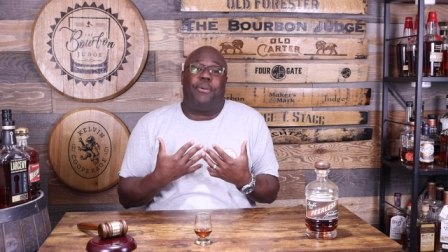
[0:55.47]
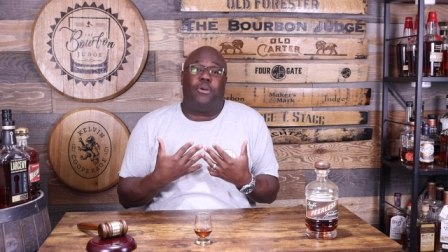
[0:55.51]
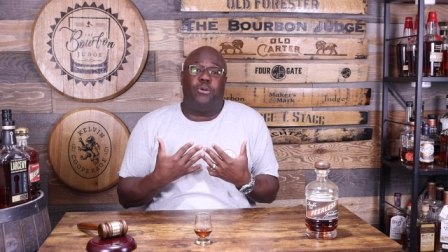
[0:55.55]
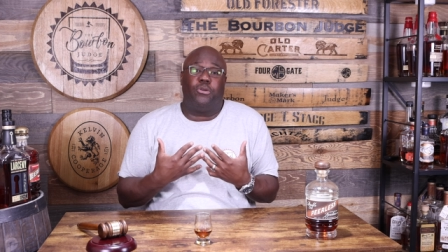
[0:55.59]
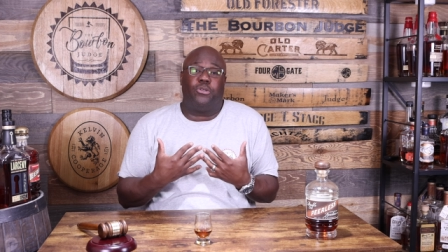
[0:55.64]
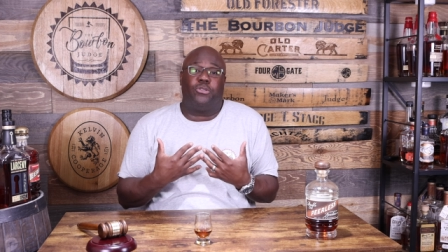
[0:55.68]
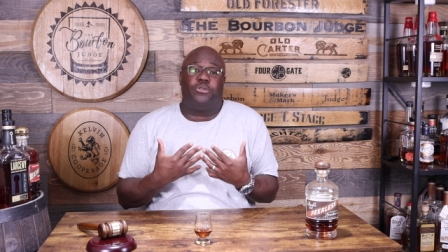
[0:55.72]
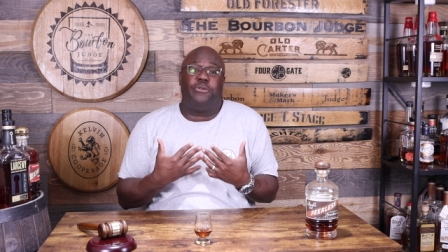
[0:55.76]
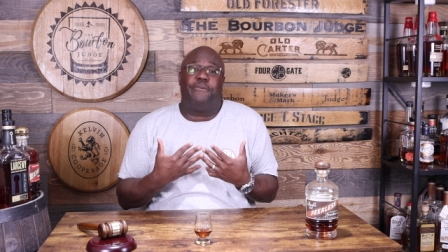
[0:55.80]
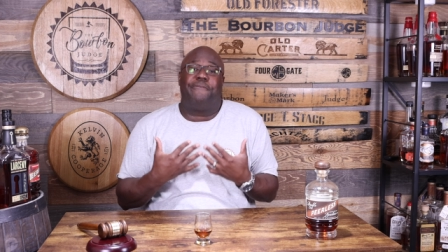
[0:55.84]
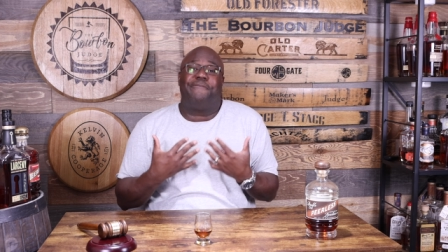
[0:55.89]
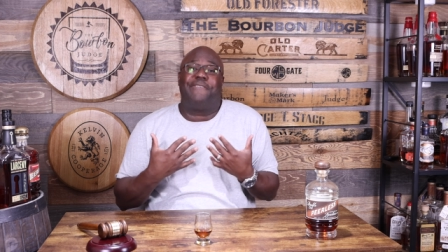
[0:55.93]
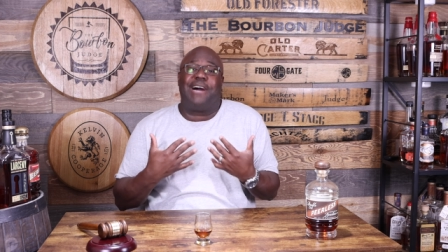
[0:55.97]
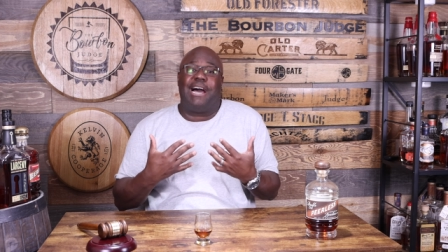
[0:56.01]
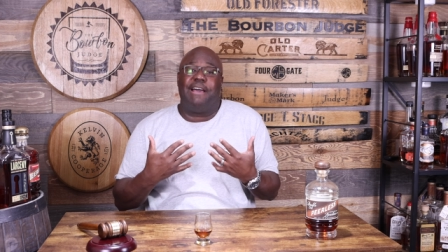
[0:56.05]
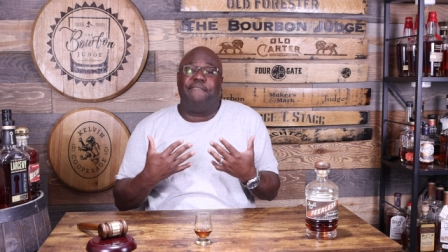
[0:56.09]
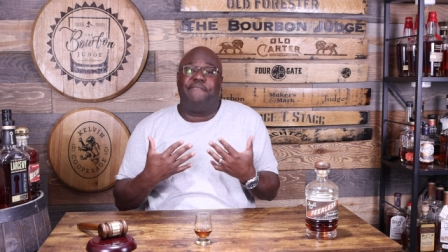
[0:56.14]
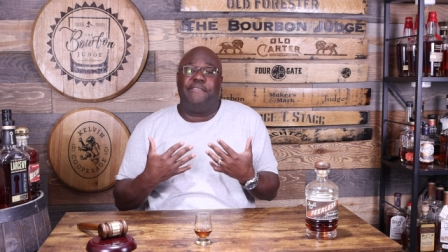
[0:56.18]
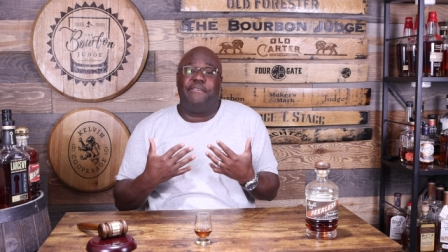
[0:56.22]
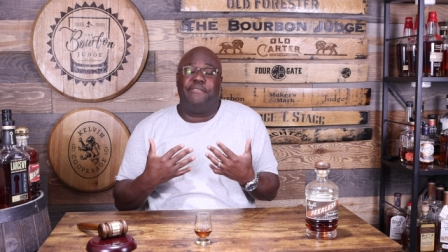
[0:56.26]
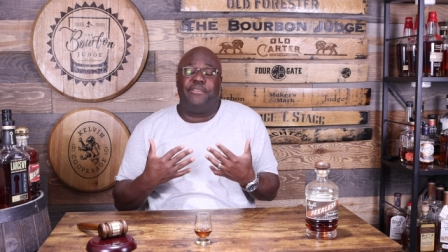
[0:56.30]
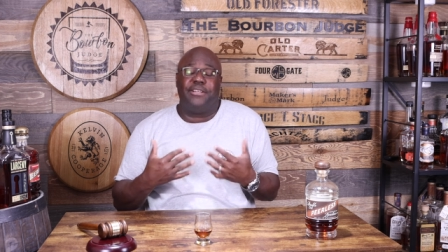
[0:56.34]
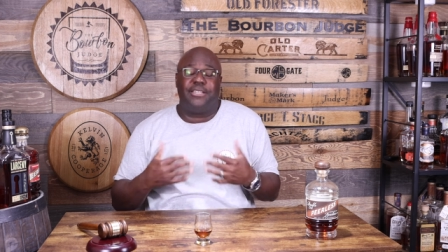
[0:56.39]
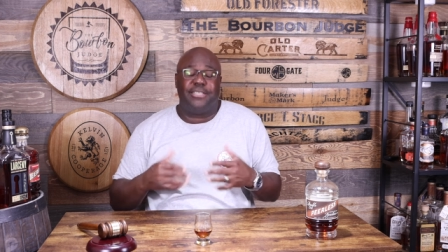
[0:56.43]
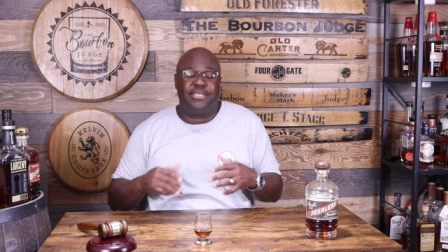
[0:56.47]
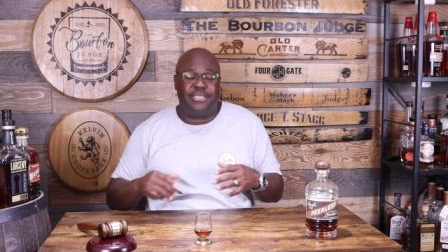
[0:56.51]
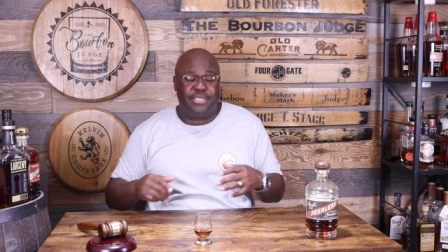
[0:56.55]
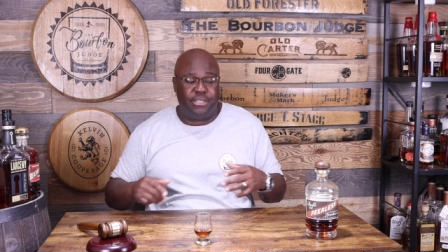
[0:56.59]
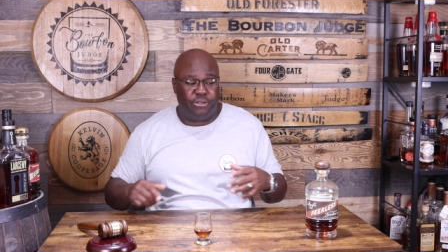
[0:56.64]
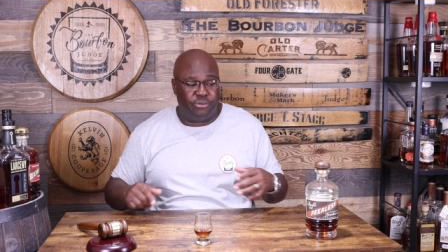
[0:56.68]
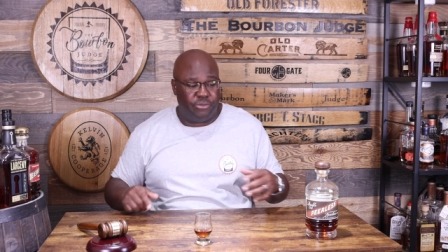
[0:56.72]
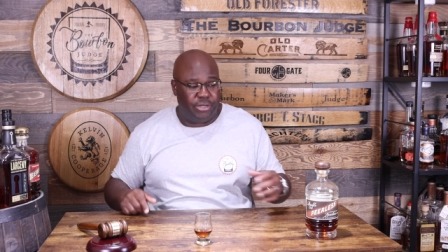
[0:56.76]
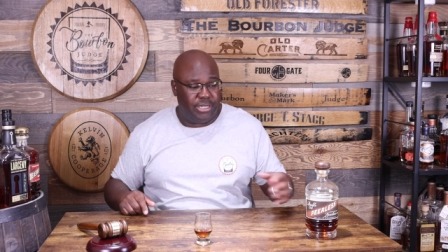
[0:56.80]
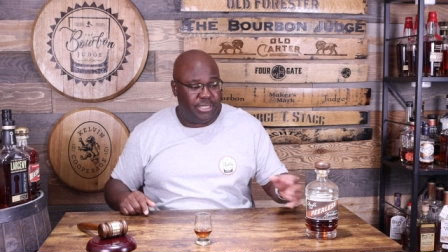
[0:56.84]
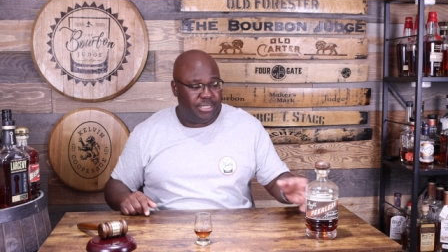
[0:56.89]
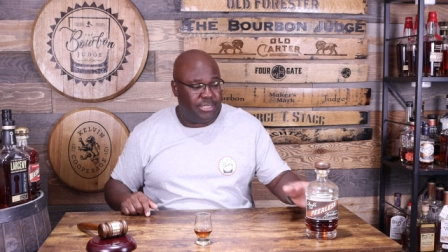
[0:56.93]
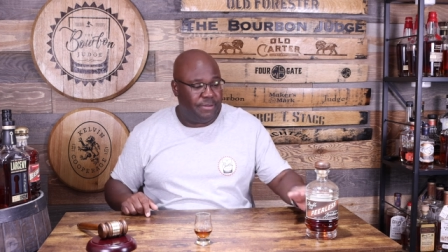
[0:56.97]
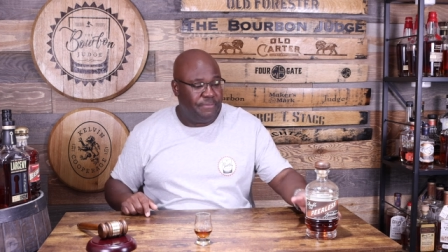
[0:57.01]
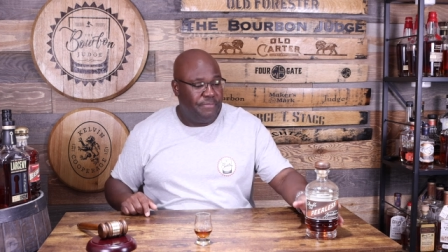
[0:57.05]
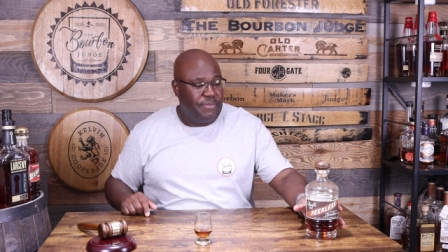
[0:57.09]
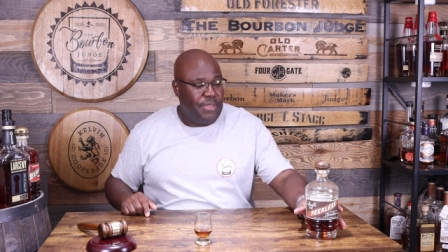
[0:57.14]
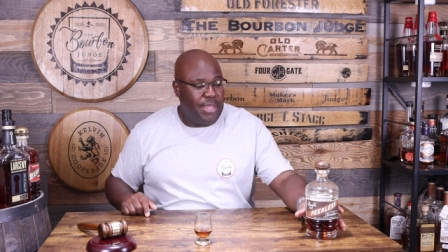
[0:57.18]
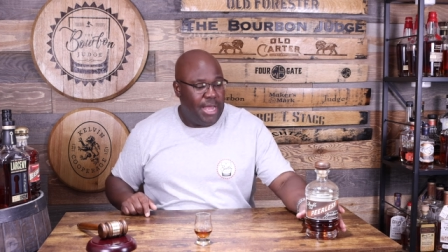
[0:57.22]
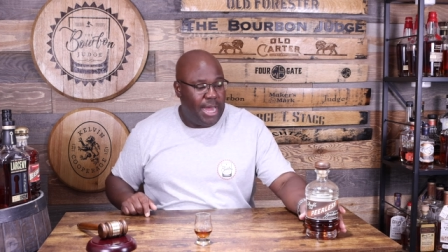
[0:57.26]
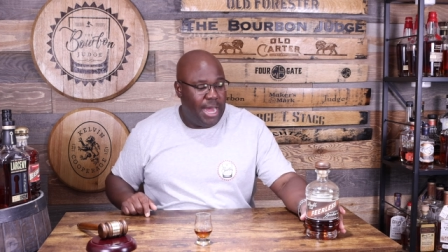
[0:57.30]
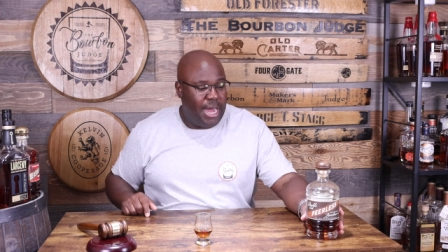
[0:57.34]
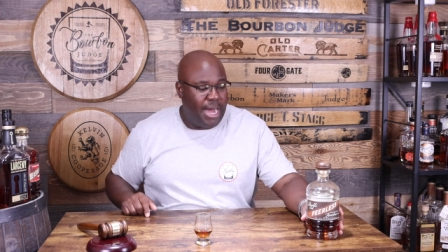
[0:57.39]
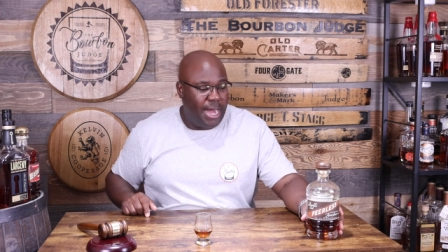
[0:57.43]
personal five favorite distilleries
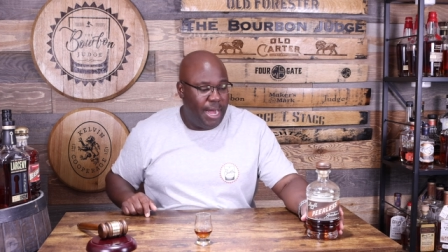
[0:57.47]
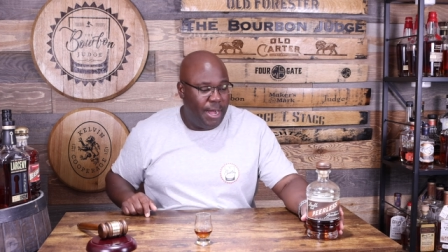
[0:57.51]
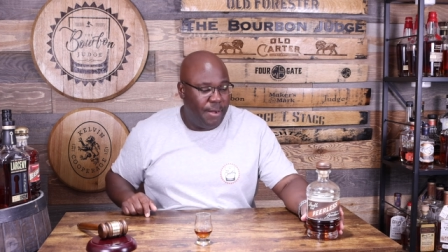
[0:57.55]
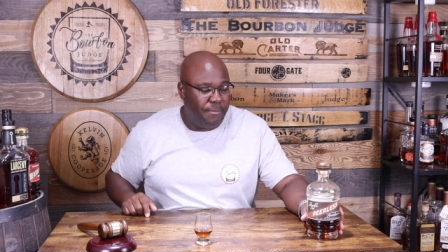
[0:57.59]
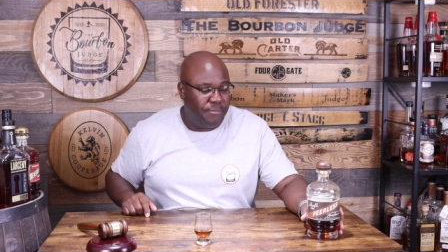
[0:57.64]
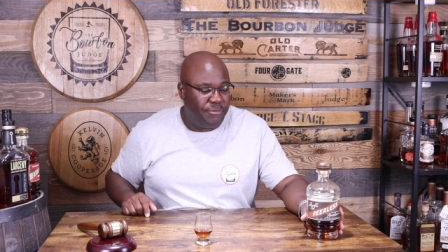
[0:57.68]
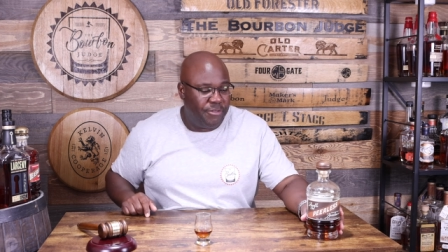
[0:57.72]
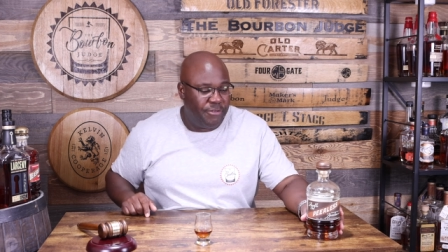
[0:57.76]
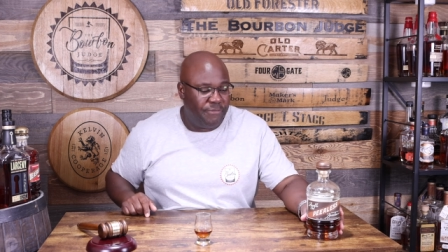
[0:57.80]
um,